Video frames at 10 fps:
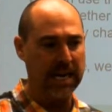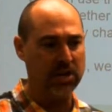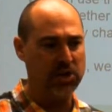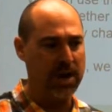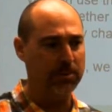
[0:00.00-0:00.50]

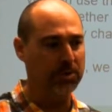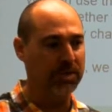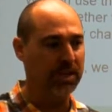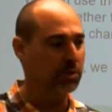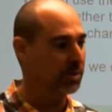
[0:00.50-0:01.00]
In chapter
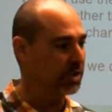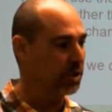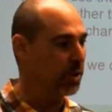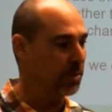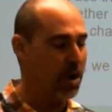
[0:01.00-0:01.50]
6, when we
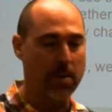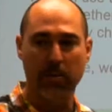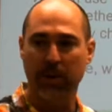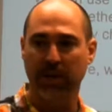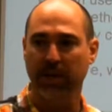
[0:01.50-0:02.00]
start doing
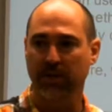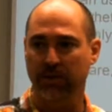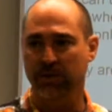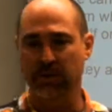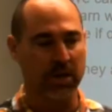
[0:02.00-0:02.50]
probability,
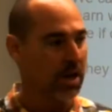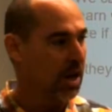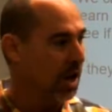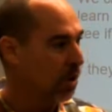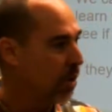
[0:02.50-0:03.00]
there's
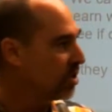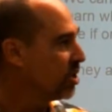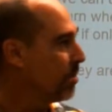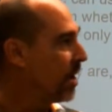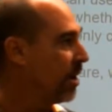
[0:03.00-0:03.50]
a
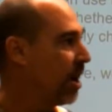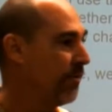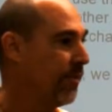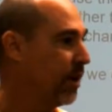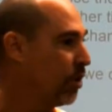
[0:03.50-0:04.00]
question about an
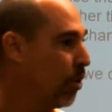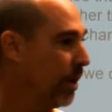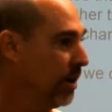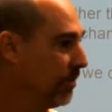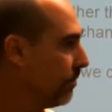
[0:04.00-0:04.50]
unfair
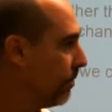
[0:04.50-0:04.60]
coin.